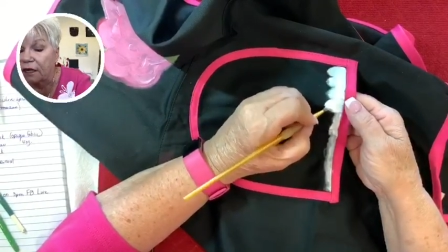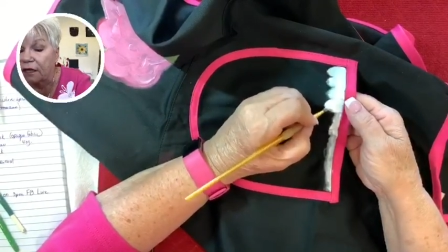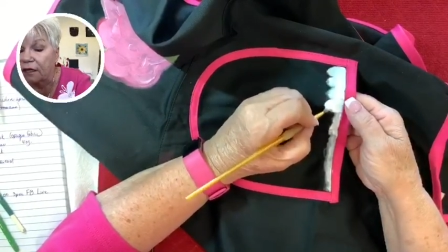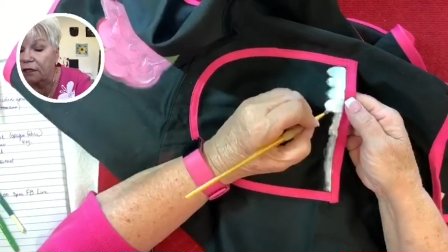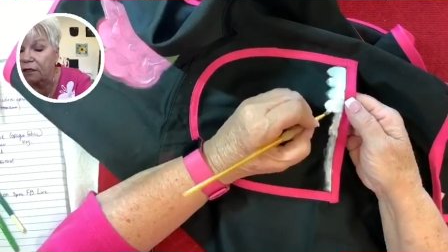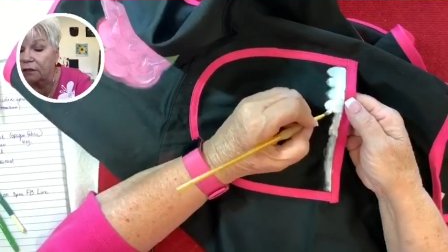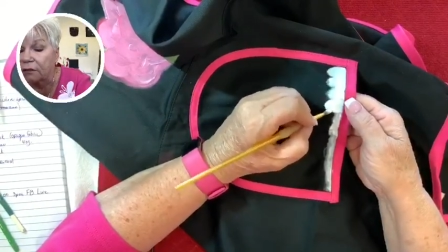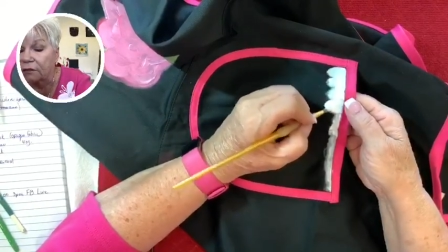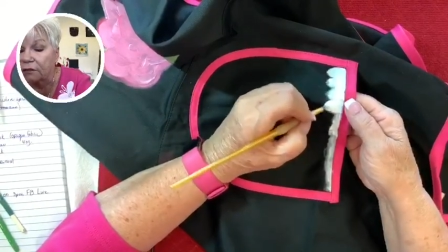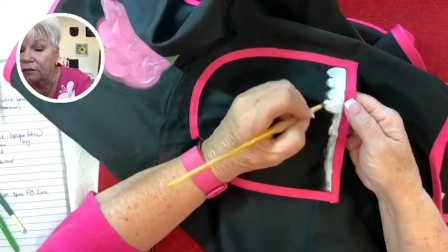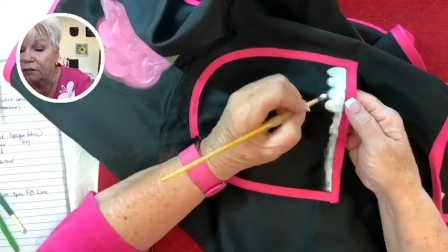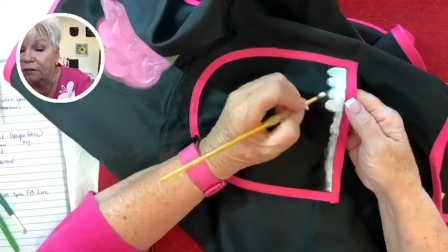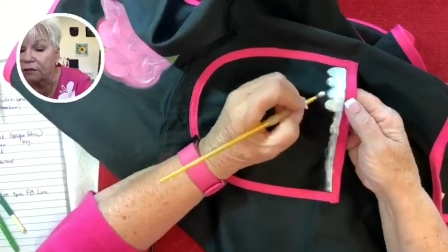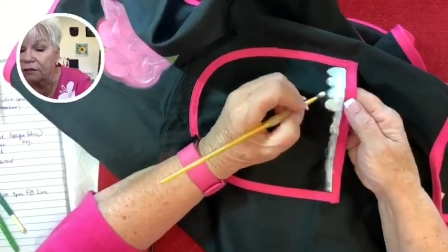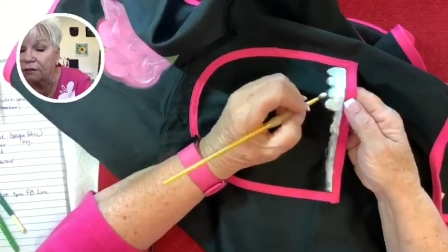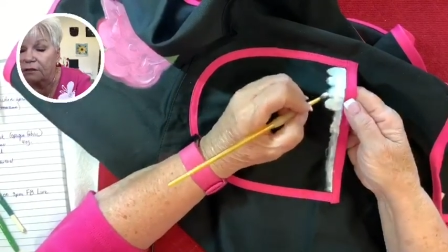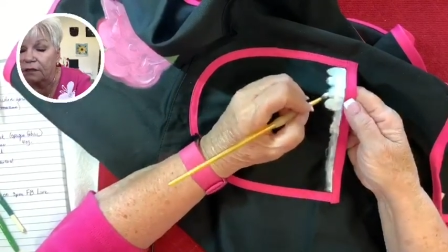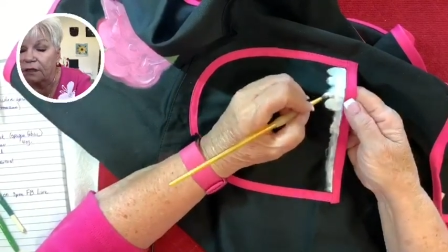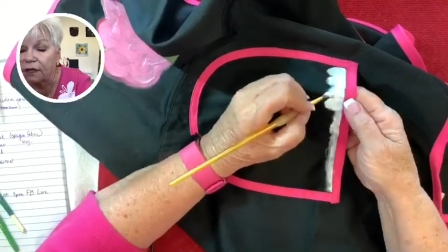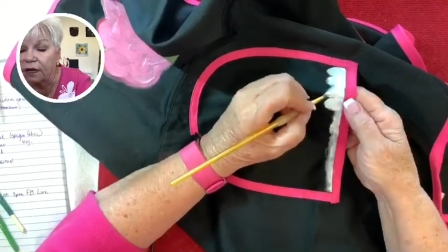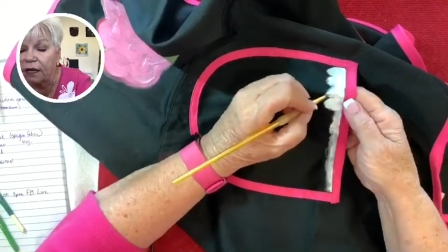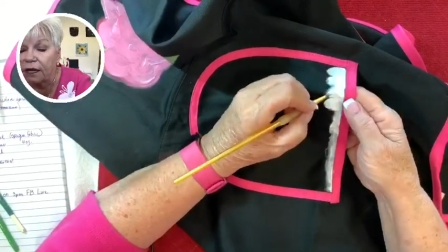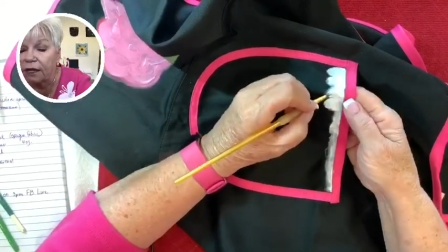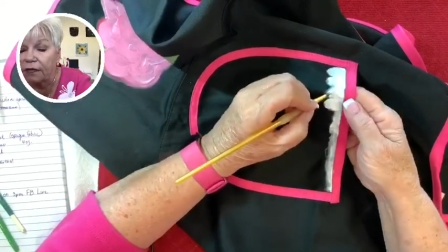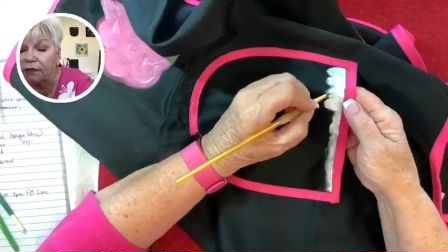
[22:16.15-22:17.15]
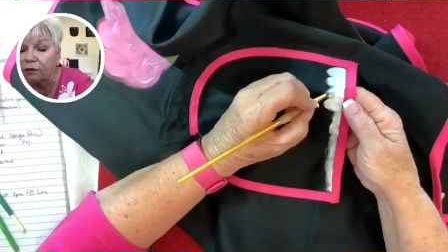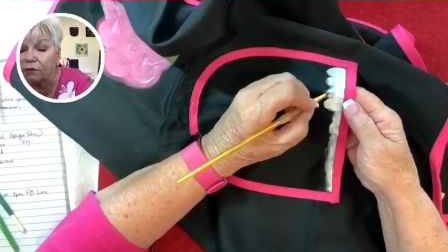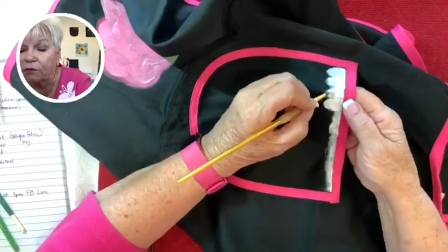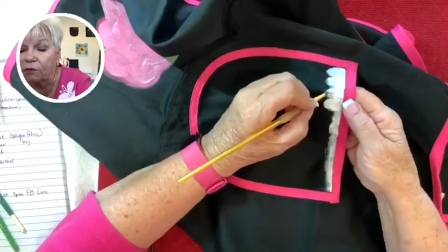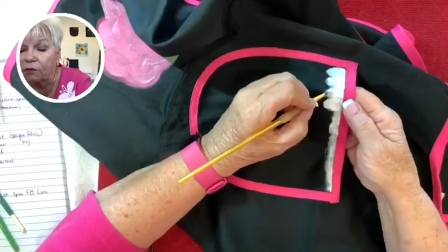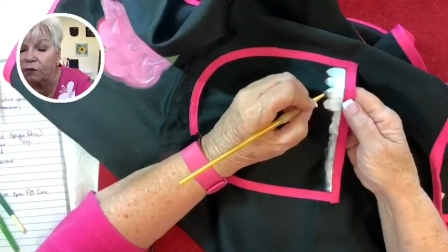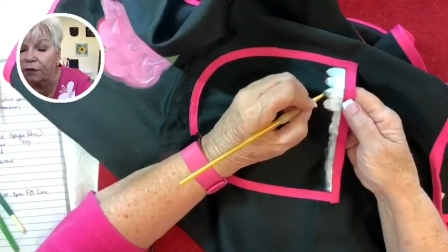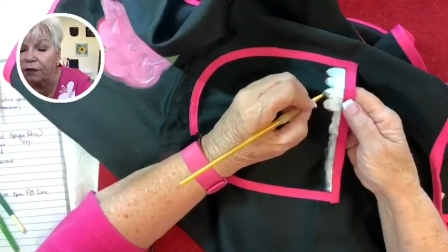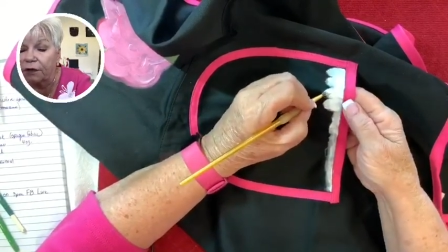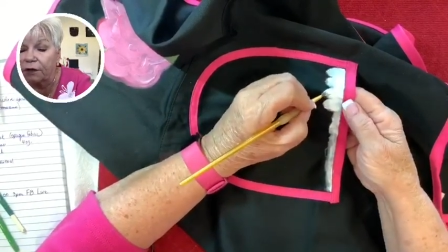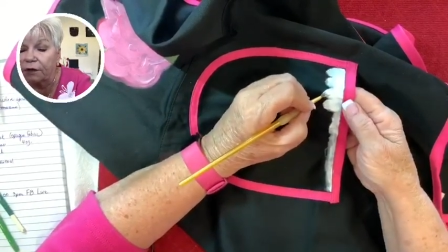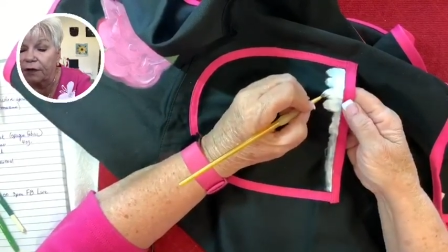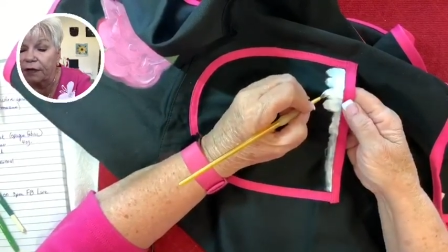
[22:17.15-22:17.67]
oh, I don't
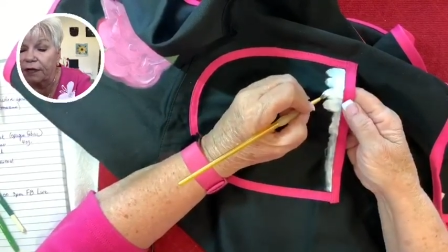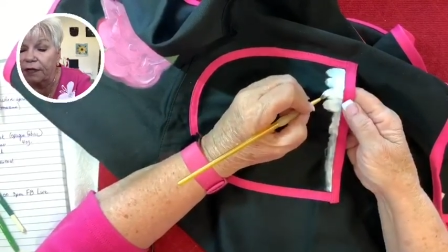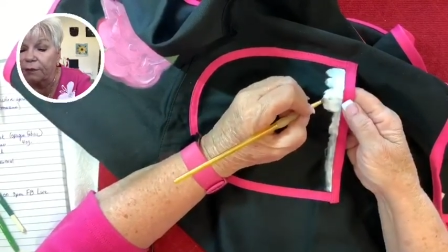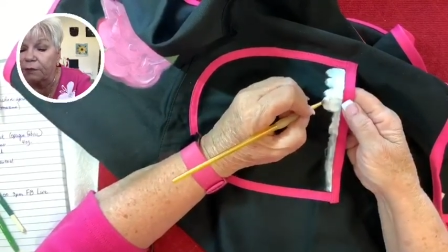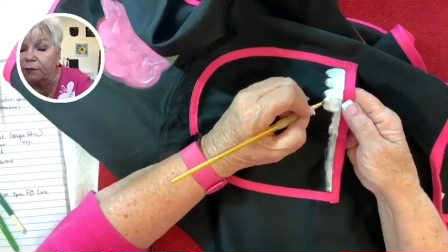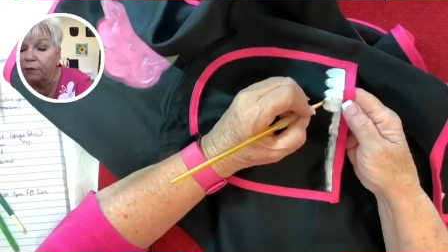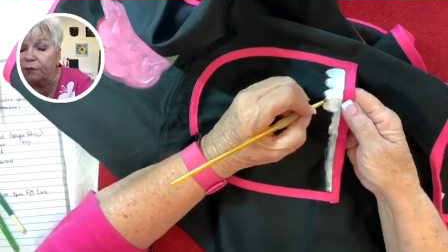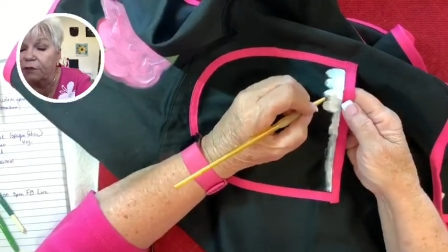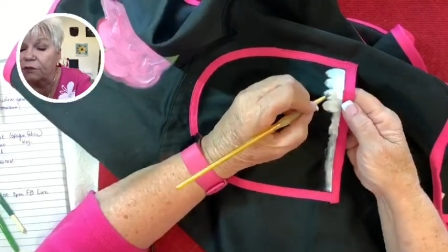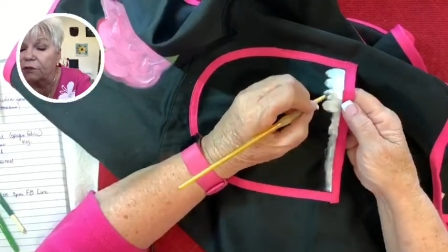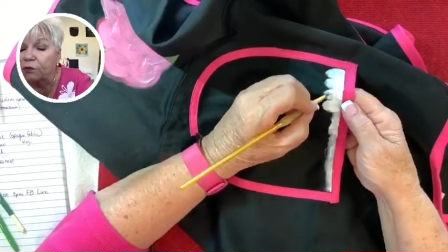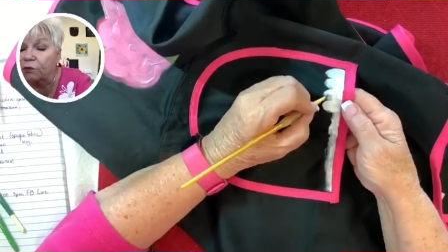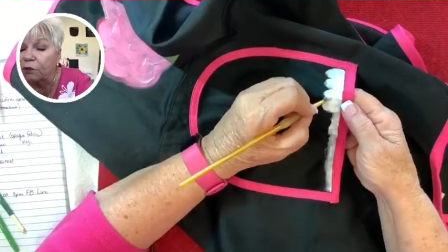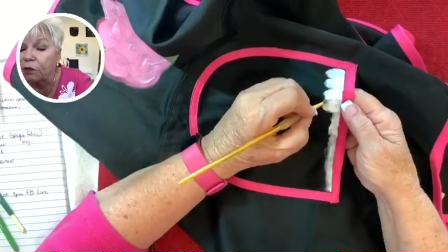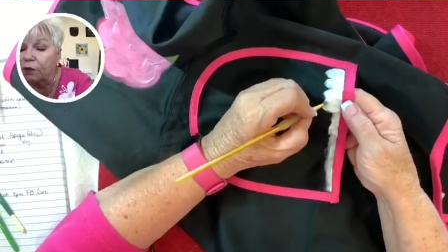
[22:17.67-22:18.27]
wear aprons.